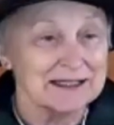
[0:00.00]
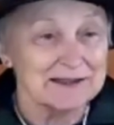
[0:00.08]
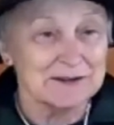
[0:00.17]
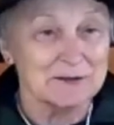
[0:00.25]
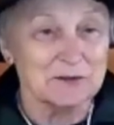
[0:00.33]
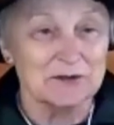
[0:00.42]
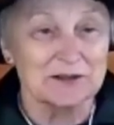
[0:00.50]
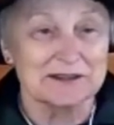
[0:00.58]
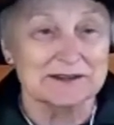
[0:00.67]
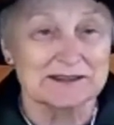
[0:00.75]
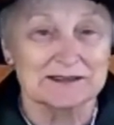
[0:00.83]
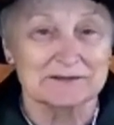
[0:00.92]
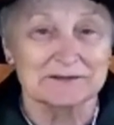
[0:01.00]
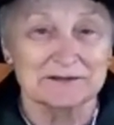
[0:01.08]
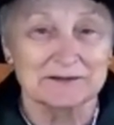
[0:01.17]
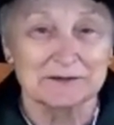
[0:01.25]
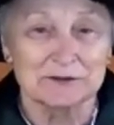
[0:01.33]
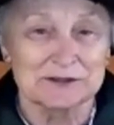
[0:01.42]
support,
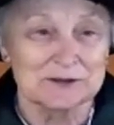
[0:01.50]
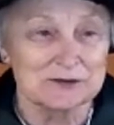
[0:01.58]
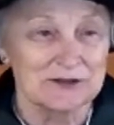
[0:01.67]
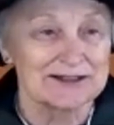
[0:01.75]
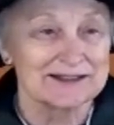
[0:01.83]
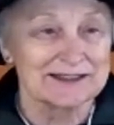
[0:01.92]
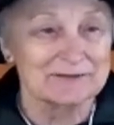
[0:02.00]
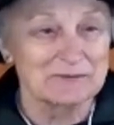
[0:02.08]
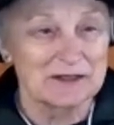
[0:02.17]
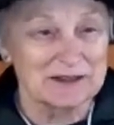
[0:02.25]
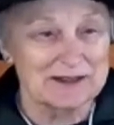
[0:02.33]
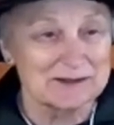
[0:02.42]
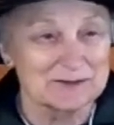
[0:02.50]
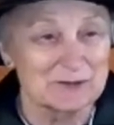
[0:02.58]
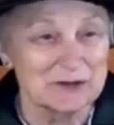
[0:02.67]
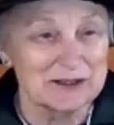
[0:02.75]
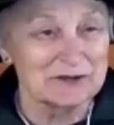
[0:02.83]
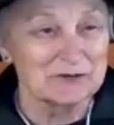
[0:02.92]
we were struggling a bit this
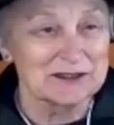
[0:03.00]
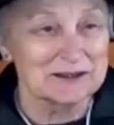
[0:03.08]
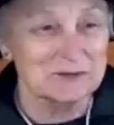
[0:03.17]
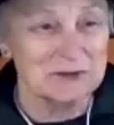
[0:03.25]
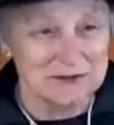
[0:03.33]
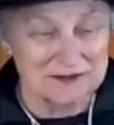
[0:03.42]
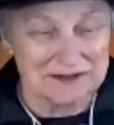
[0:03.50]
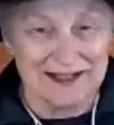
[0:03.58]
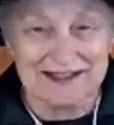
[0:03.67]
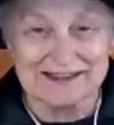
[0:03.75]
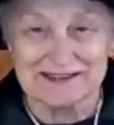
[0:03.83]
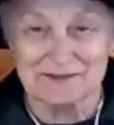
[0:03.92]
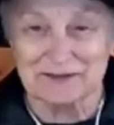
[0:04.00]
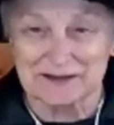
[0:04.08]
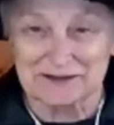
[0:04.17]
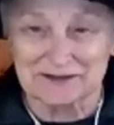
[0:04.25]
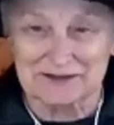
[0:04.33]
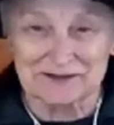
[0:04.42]
morning with the poltergeist, but
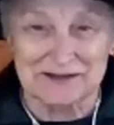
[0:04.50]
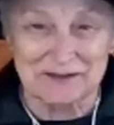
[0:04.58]
they're